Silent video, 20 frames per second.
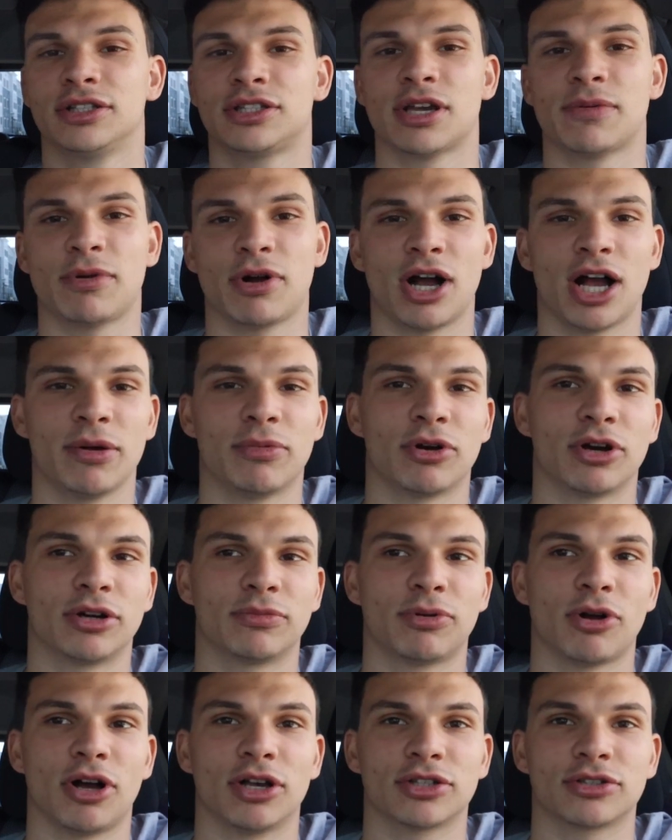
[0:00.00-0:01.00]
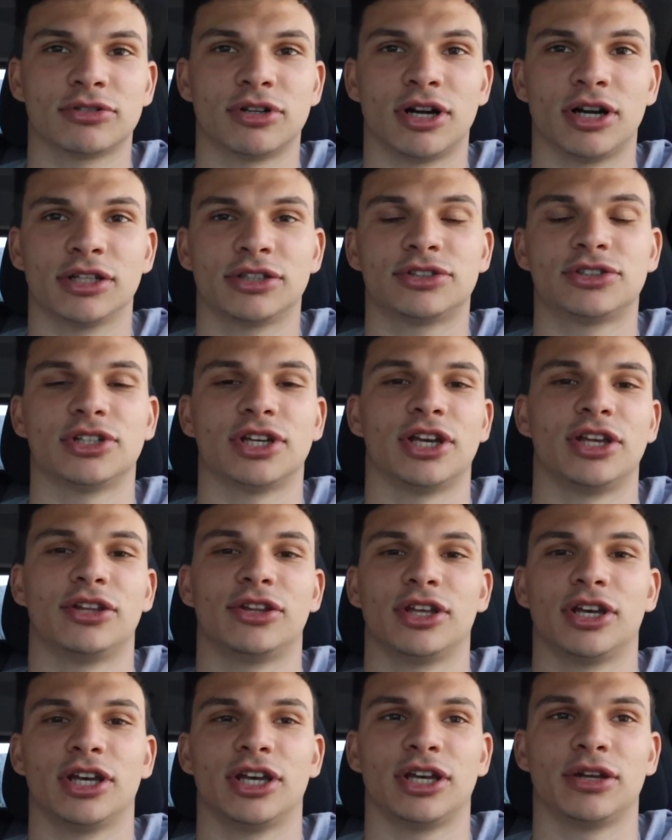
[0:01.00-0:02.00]
tempo high bar pause squats,
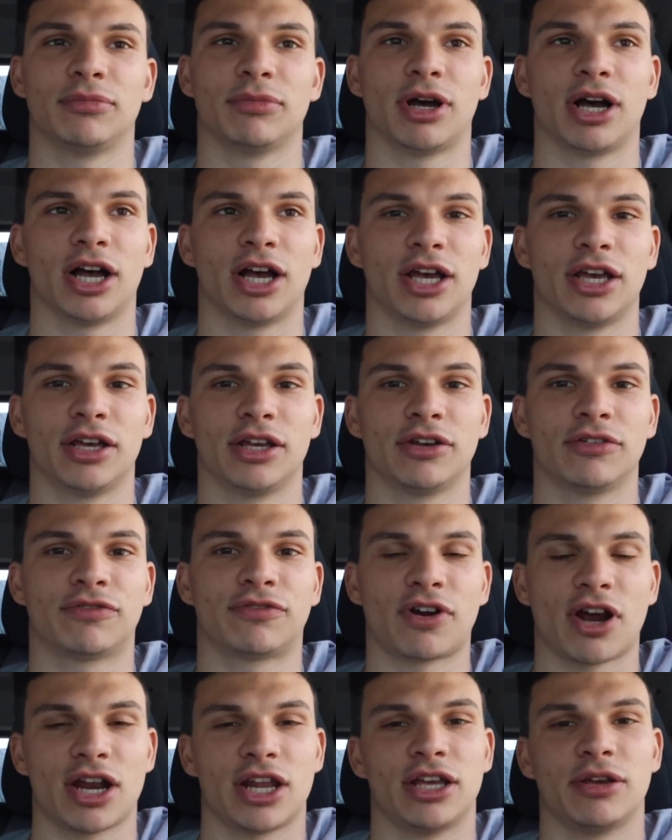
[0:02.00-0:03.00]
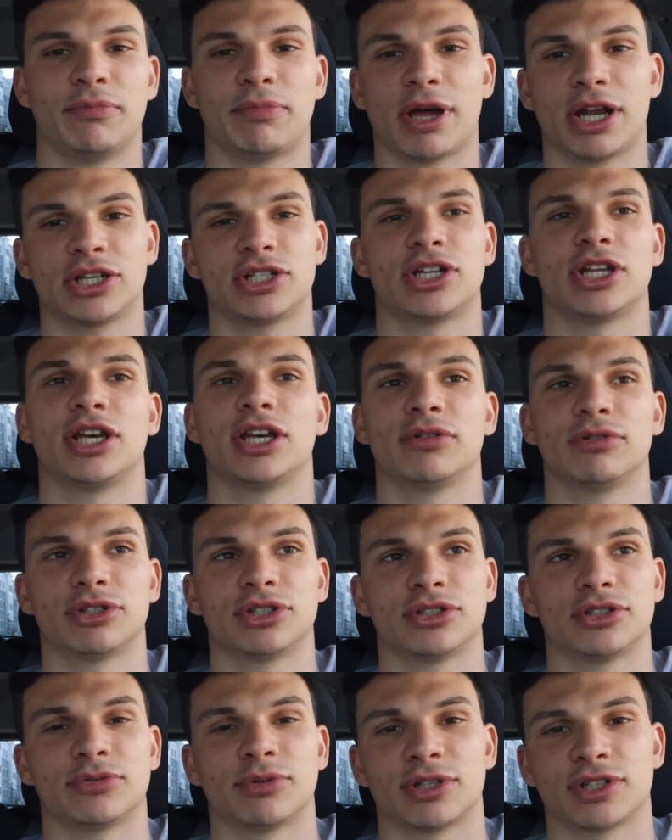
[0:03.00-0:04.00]
and then my Friday bench day,
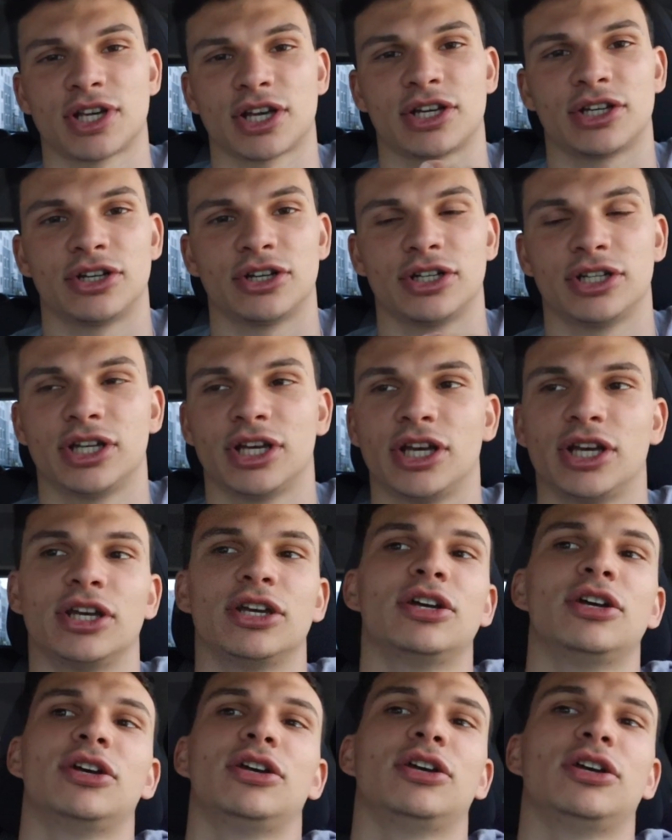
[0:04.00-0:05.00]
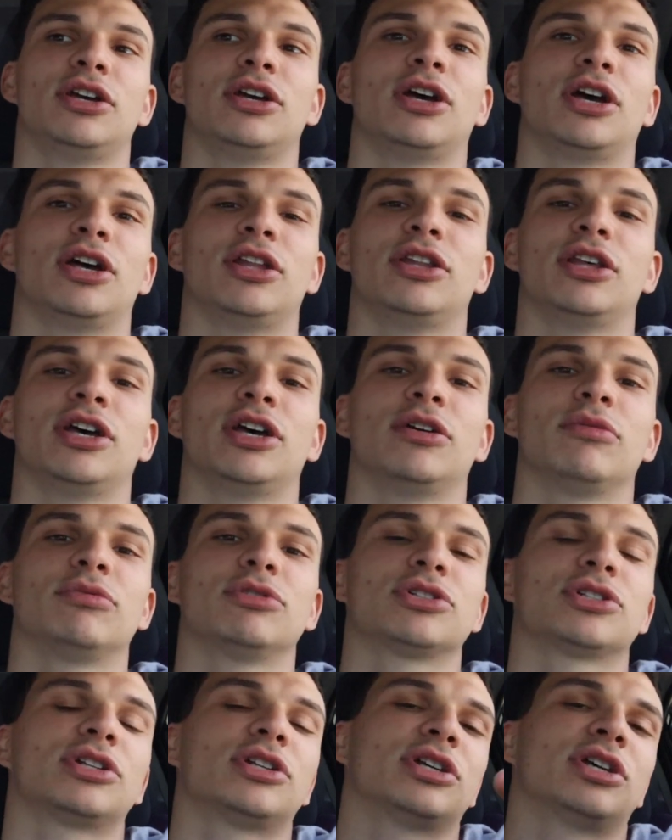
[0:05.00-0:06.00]
which is my secondary day. And then
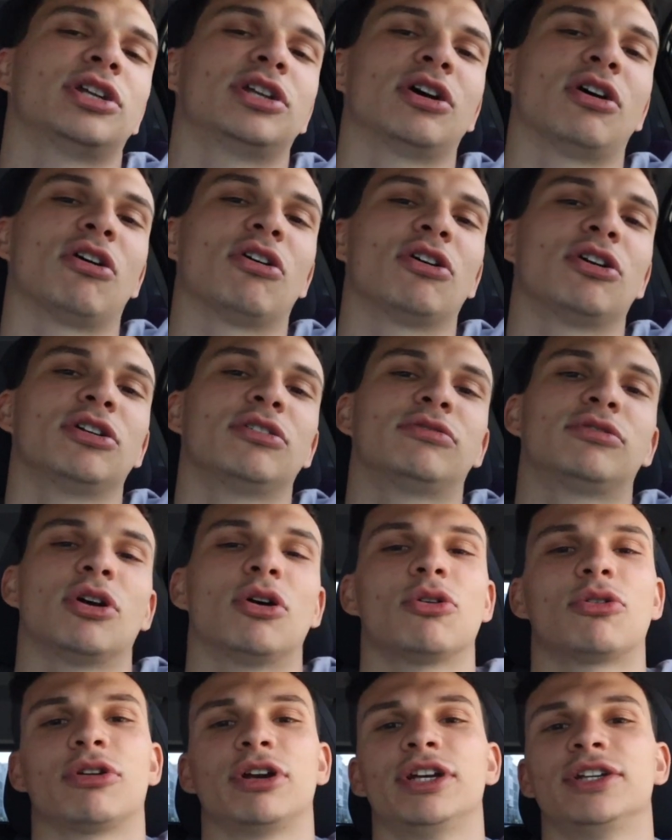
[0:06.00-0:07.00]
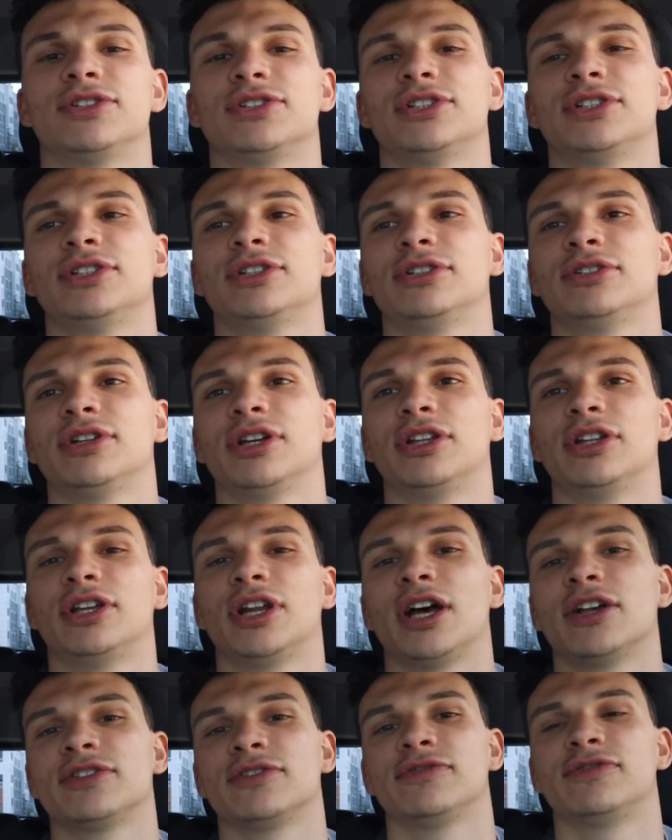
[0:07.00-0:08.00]
we're just gonna hit it hard, go crazy, and
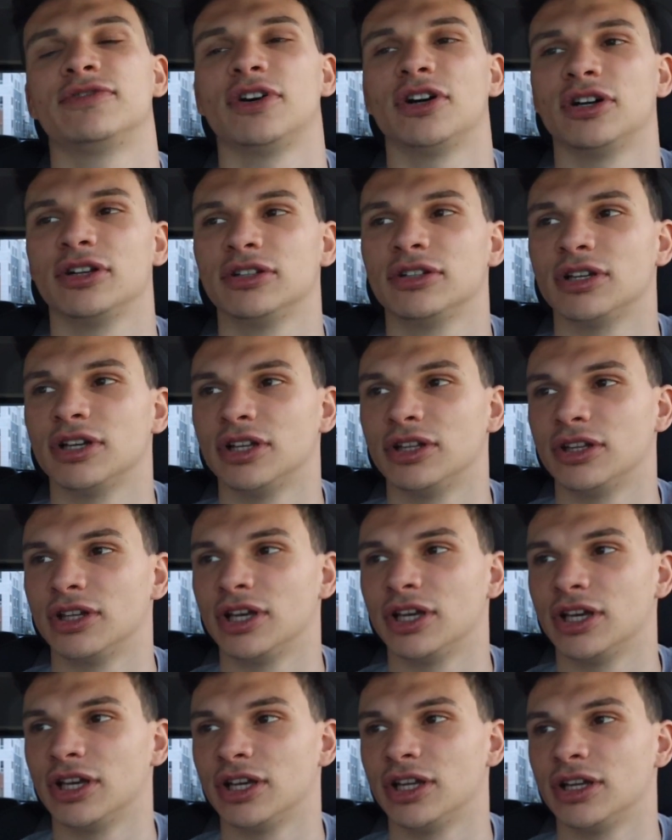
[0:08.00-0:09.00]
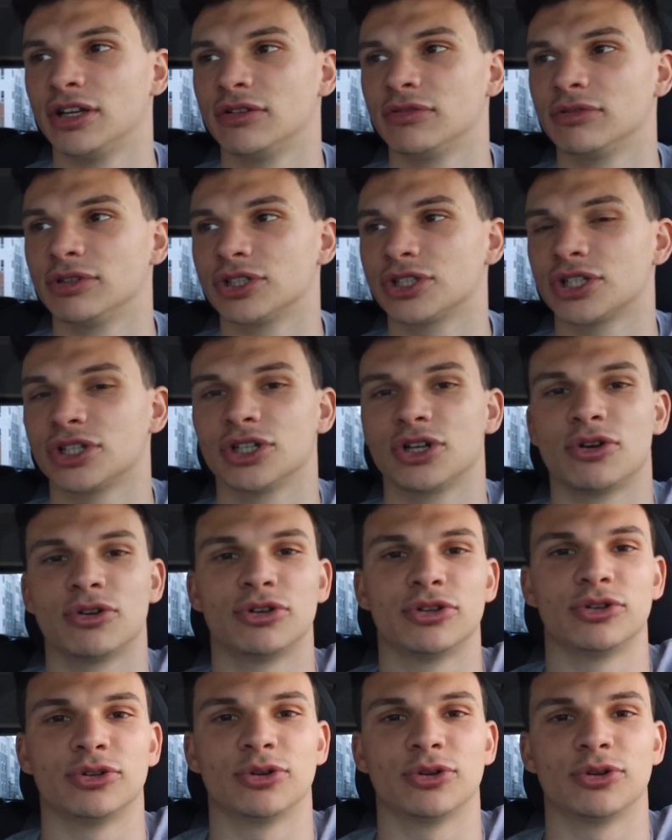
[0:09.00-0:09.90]
then have some fun. And then we're just gonna go to